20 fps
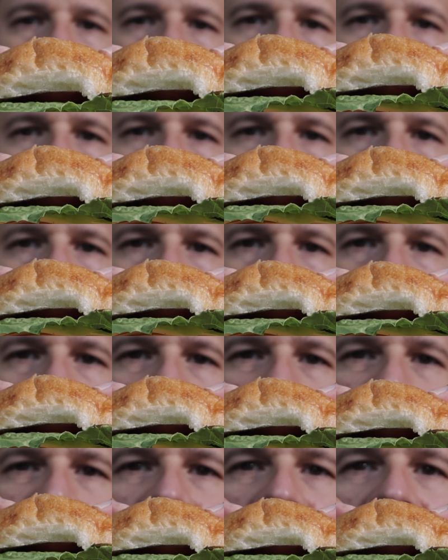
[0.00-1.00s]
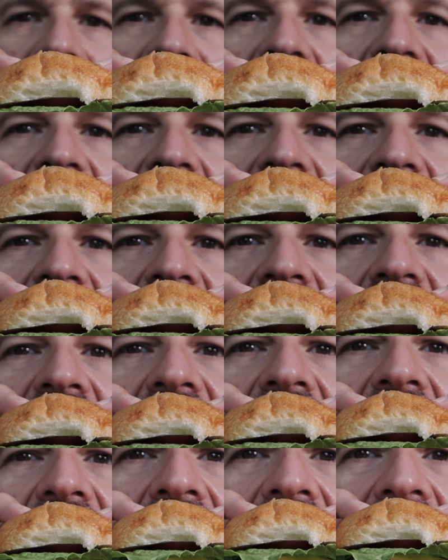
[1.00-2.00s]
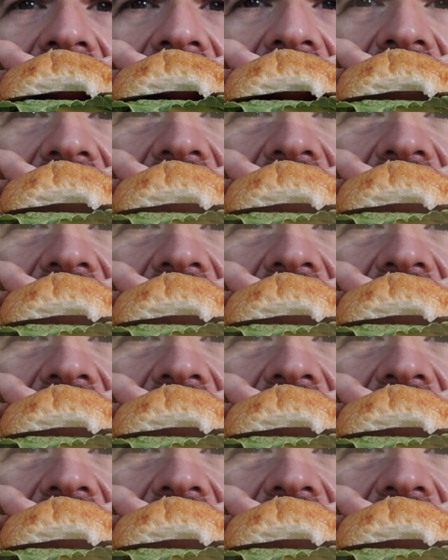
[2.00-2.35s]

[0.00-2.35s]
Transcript: which makes it a little bit less useful,